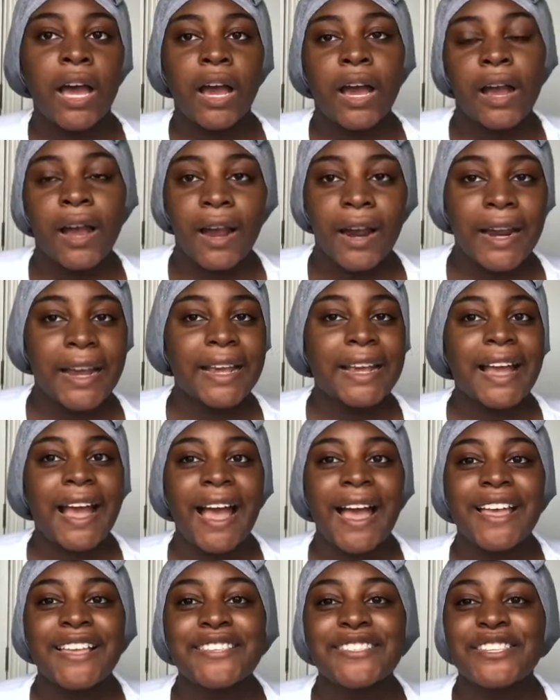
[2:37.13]
Alright
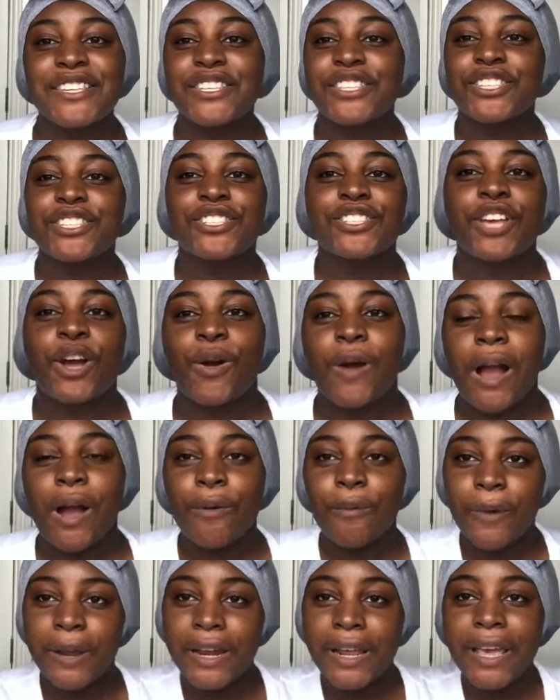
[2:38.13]
guys, so I
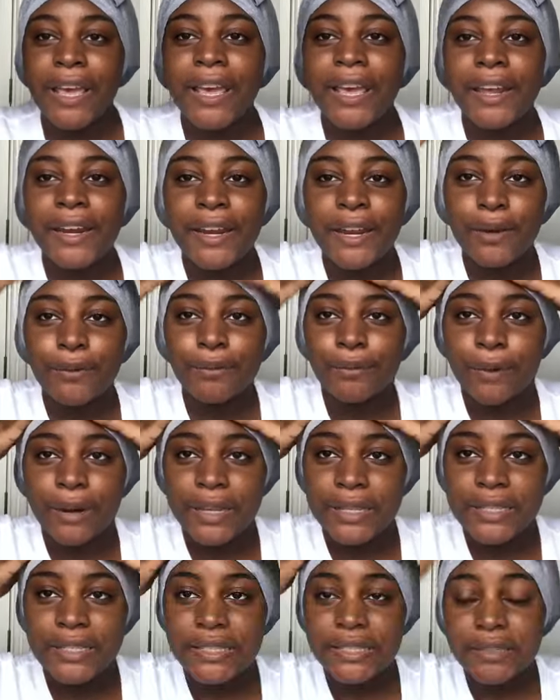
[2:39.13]
went ahead and
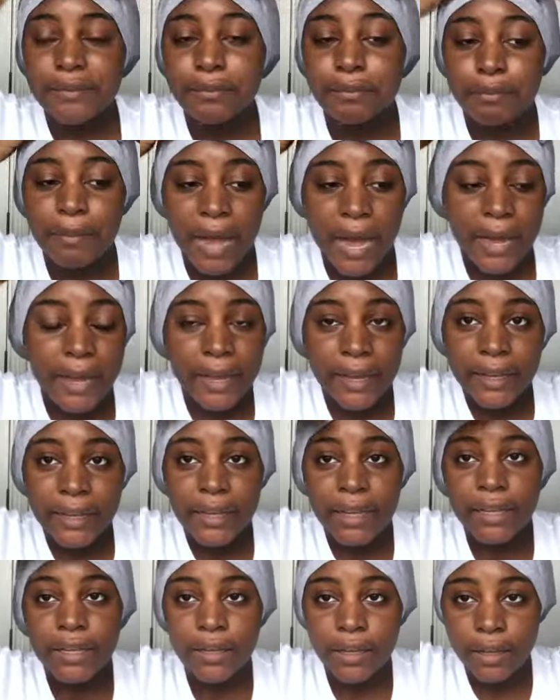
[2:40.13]
rinsed my
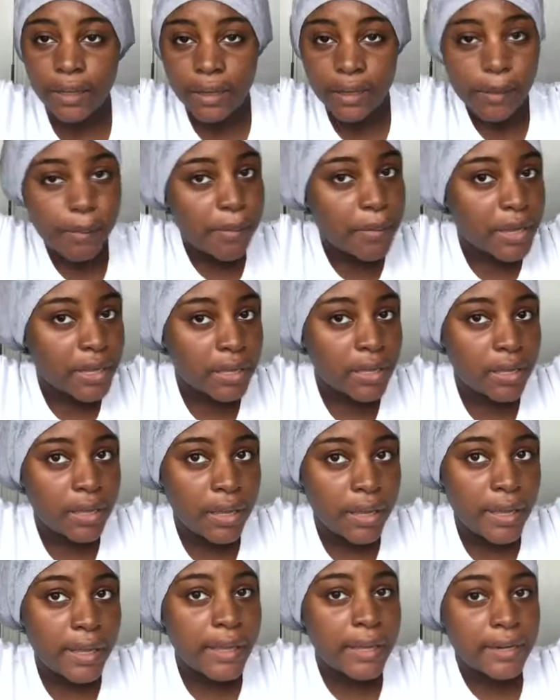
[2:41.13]

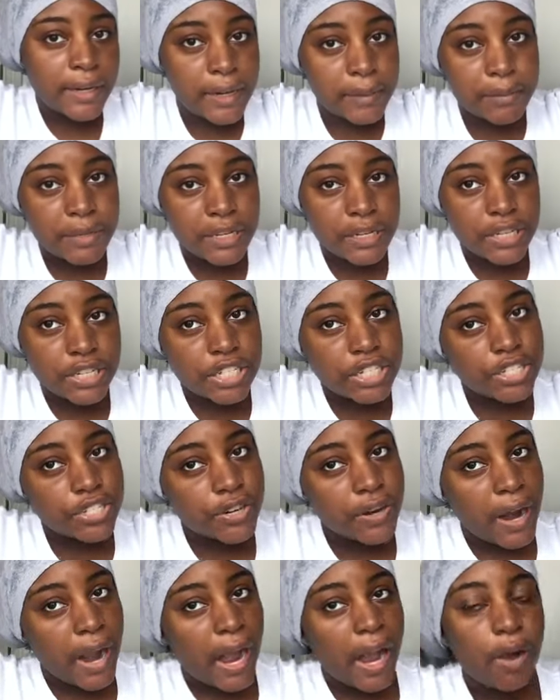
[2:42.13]
deep
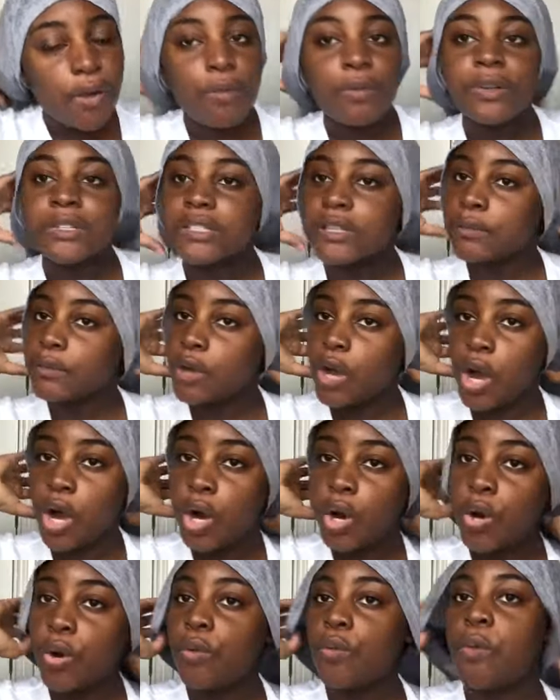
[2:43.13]
conditioner out with some
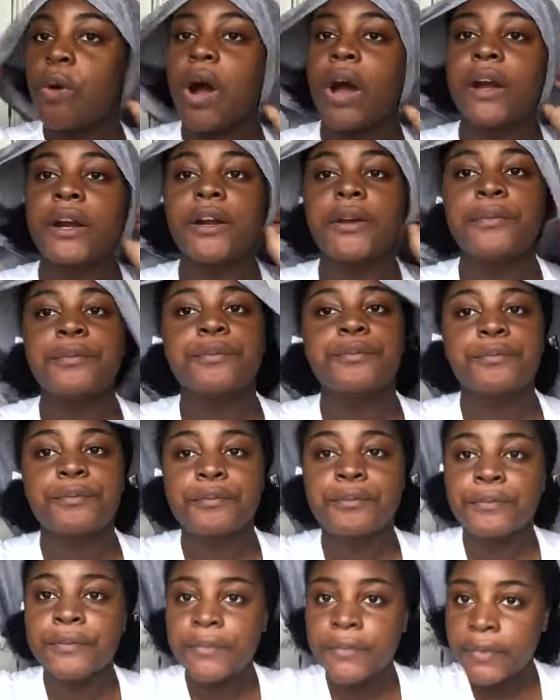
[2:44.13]
cold water,
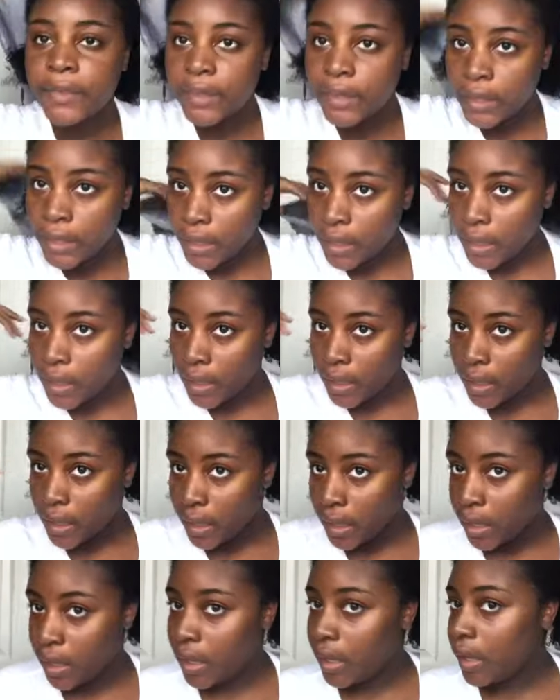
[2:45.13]

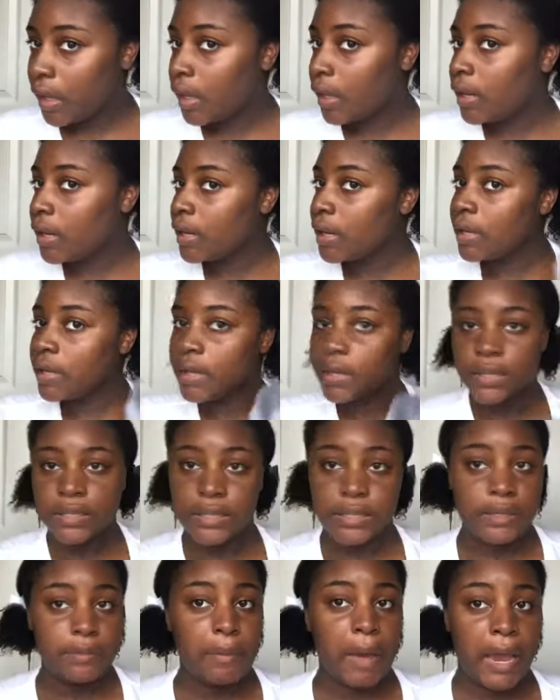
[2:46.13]
and
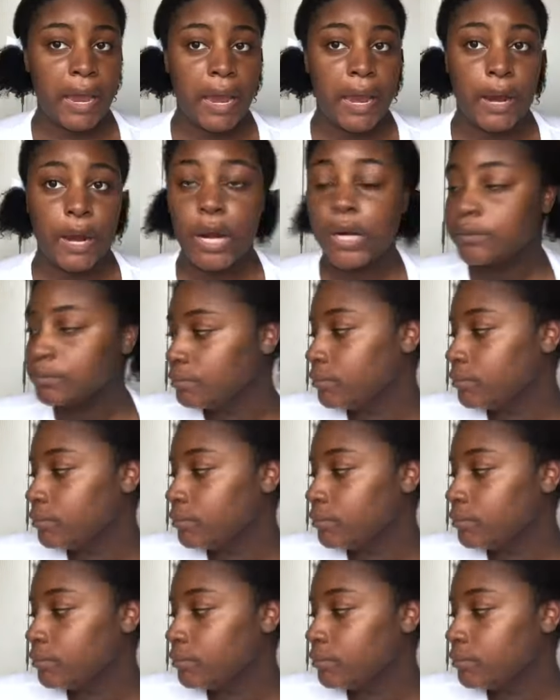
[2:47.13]
this is my hair.